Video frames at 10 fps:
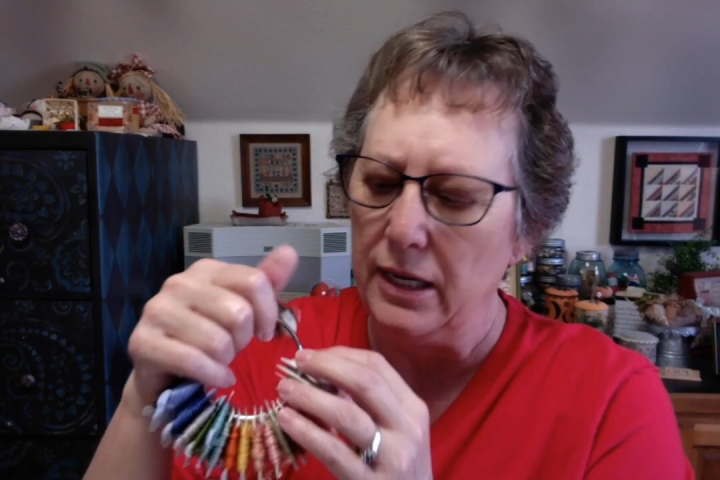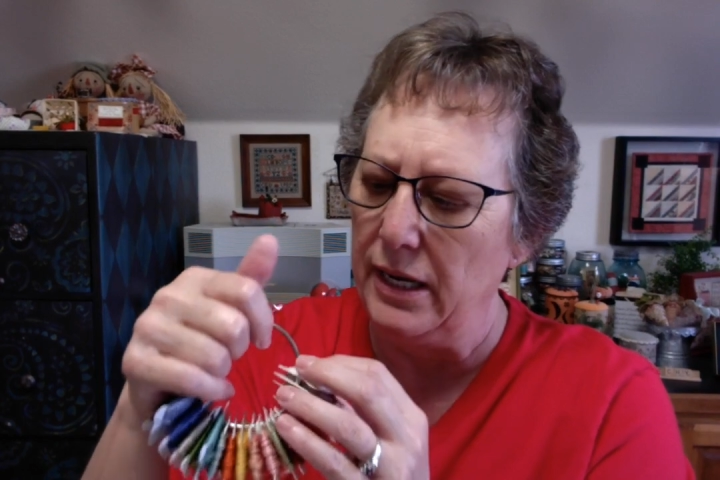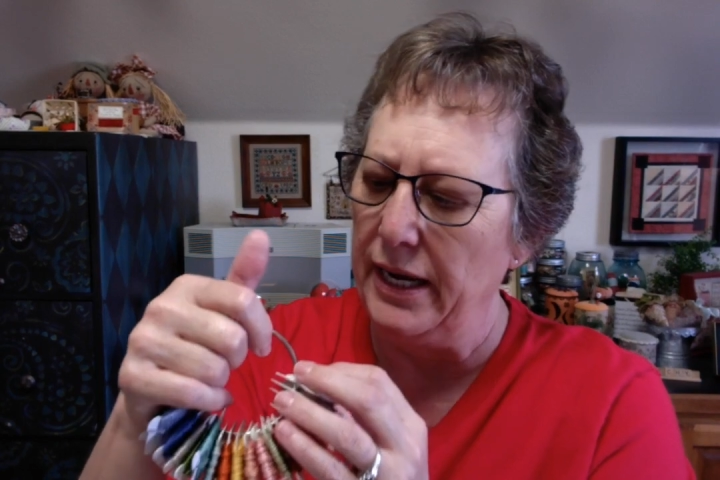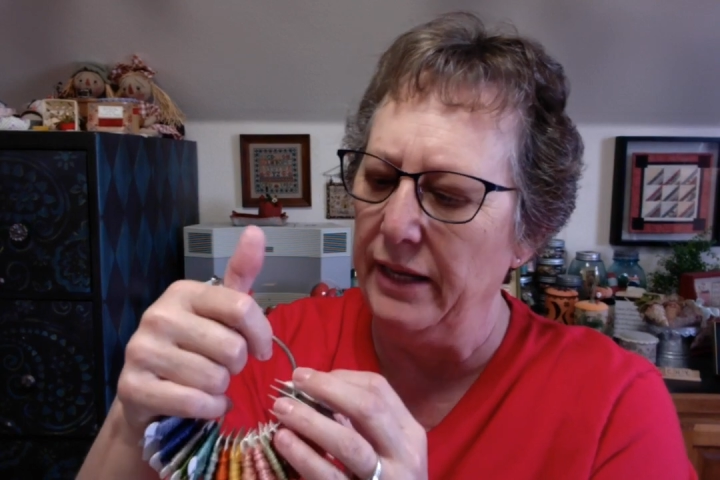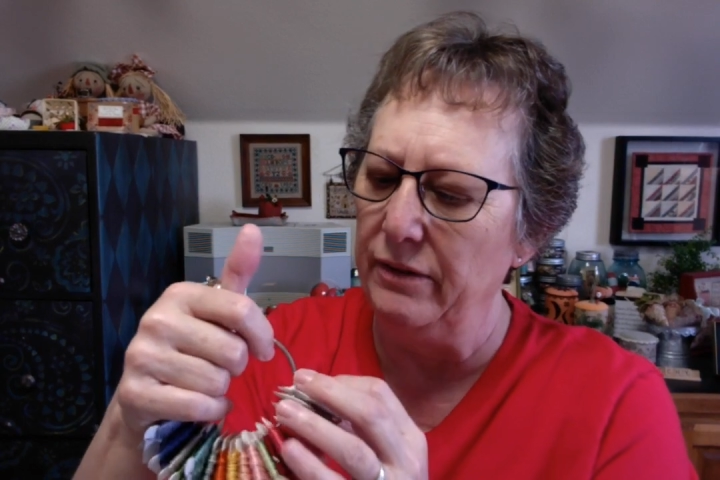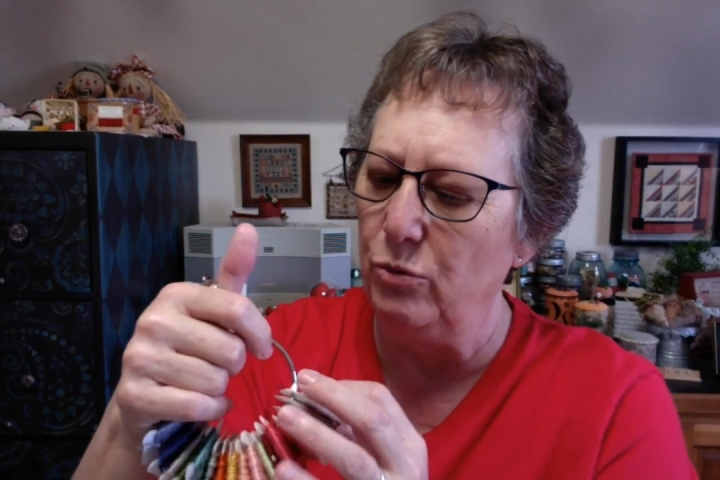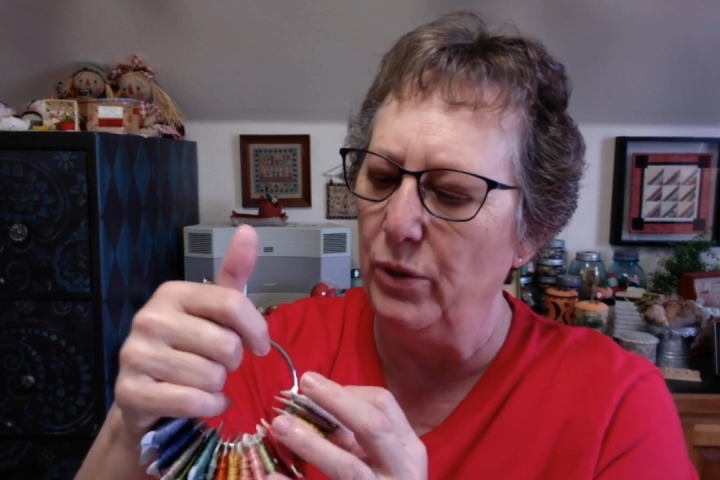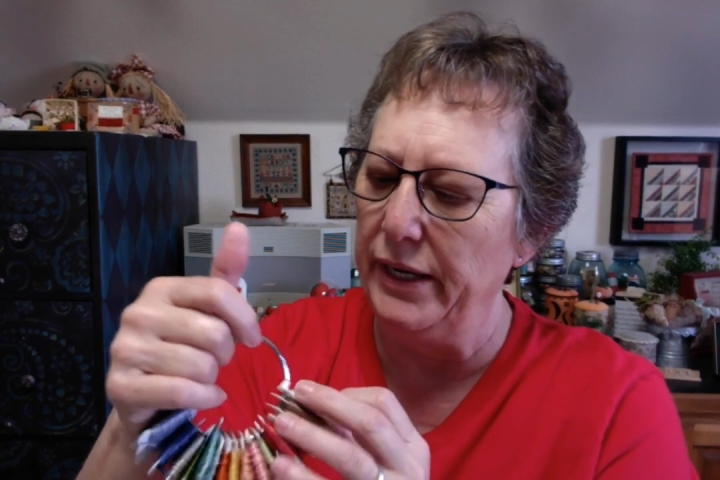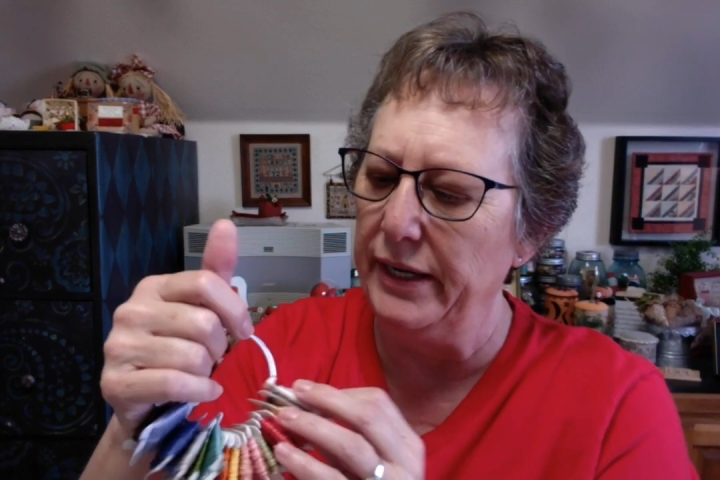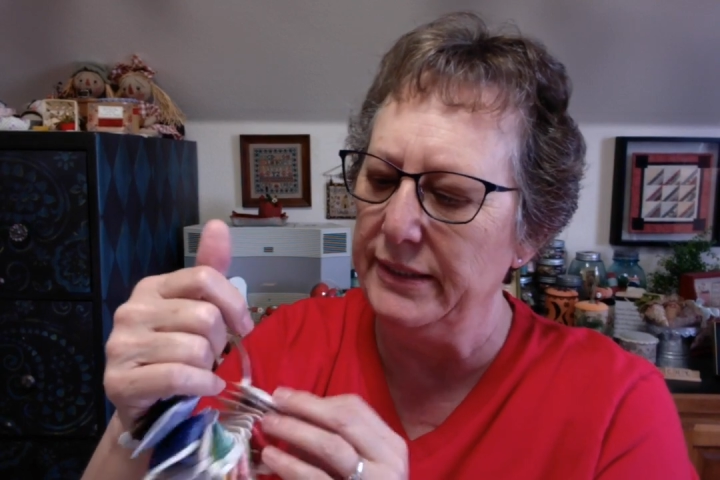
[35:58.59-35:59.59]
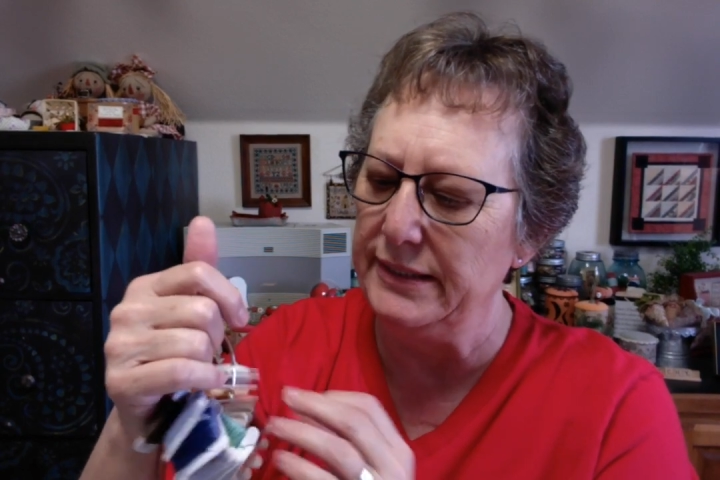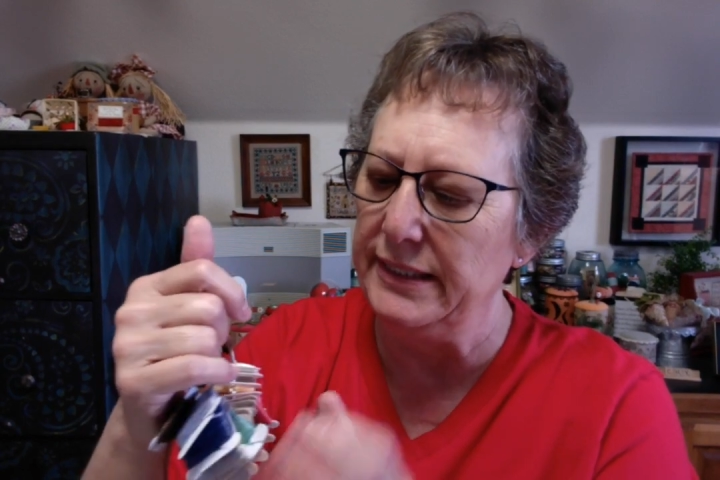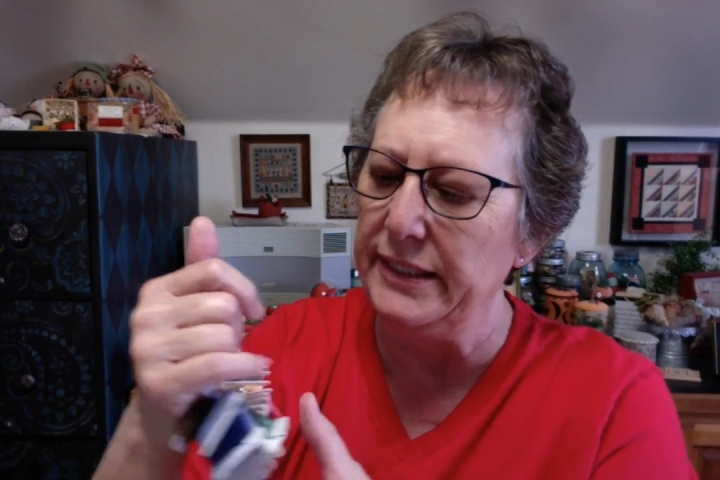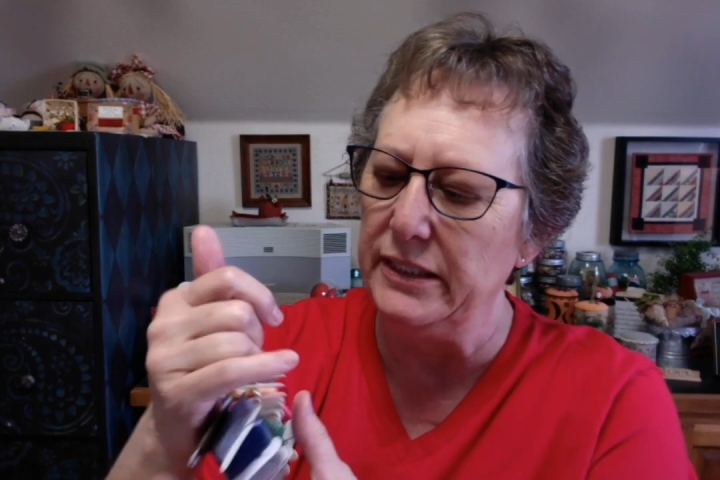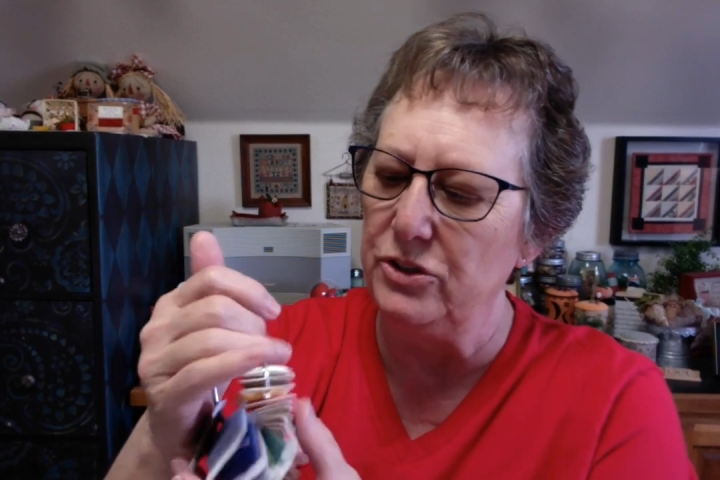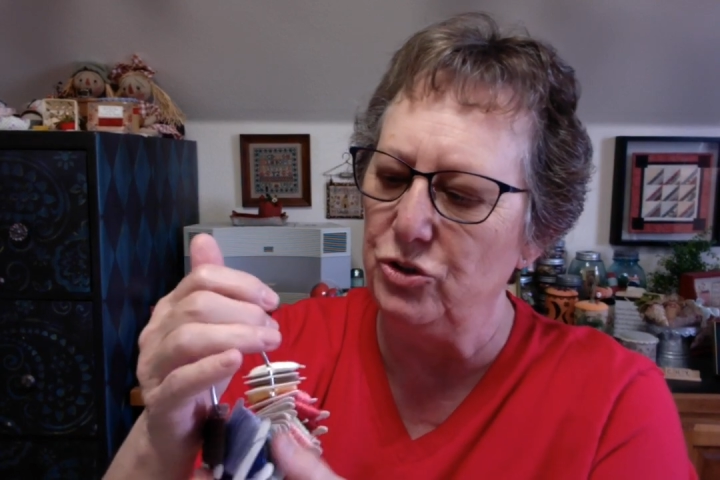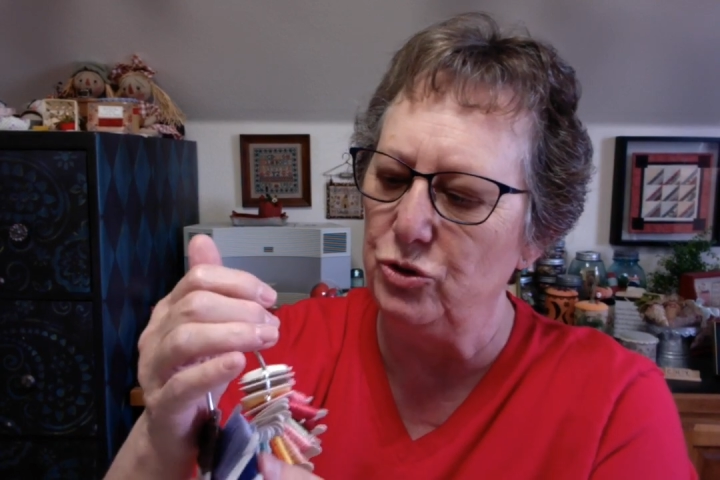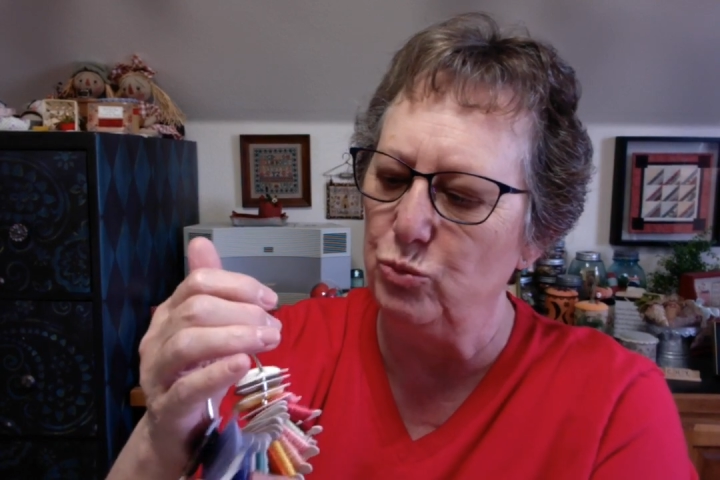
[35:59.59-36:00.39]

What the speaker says: And the way I stitch,